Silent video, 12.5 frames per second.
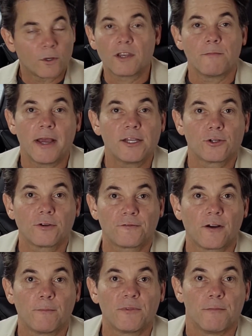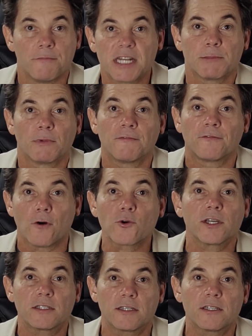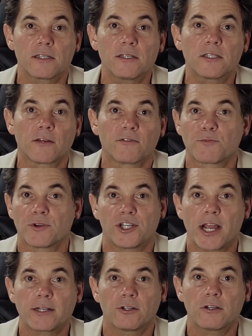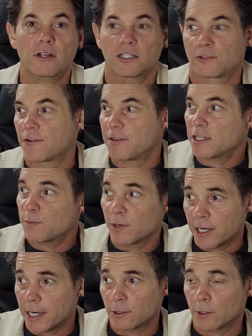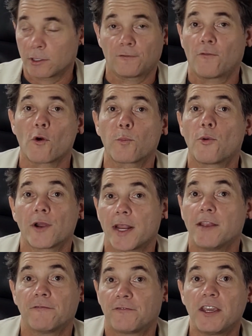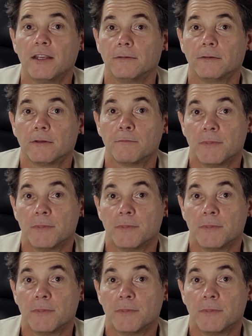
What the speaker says: Was it measured from the minimum focus distance of the projector? Because for this projector, it's 4.8 feet.